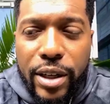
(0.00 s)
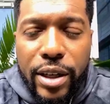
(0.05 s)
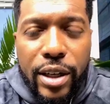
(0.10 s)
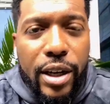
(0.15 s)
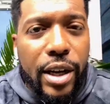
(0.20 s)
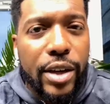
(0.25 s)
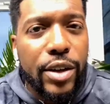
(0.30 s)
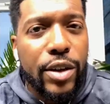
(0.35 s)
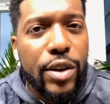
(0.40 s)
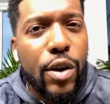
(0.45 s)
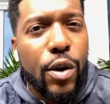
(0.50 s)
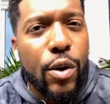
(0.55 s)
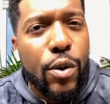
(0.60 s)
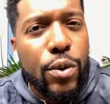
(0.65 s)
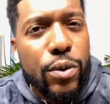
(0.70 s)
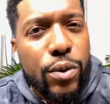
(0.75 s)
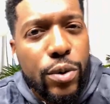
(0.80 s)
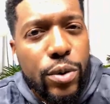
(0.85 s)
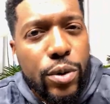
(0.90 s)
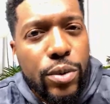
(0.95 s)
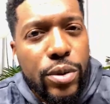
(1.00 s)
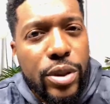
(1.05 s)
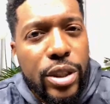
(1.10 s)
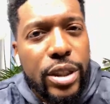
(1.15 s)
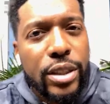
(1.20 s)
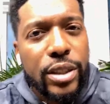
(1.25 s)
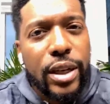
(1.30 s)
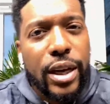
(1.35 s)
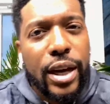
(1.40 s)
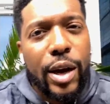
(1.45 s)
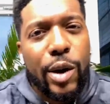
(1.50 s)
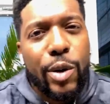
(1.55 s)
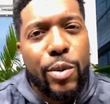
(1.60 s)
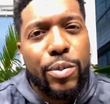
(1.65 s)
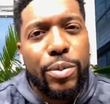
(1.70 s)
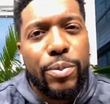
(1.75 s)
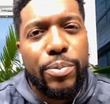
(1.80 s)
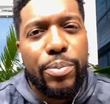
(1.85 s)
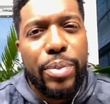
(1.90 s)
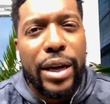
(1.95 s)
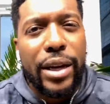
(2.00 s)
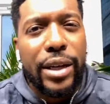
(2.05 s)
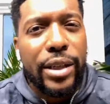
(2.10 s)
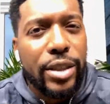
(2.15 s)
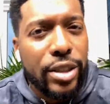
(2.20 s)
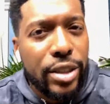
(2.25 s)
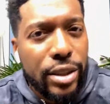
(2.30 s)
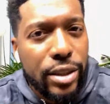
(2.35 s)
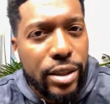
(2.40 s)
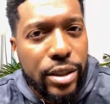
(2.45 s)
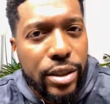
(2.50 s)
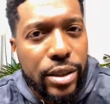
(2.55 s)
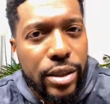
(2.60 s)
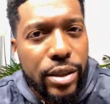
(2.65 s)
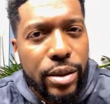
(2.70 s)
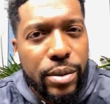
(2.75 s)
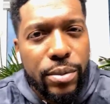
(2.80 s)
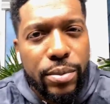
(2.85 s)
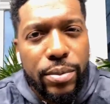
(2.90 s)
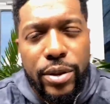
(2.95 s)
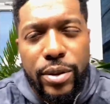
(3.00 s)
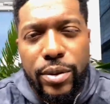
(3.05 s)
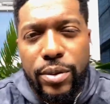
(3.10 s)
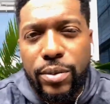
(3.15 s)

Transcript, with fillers: that he had to go through just to help patients the, mm.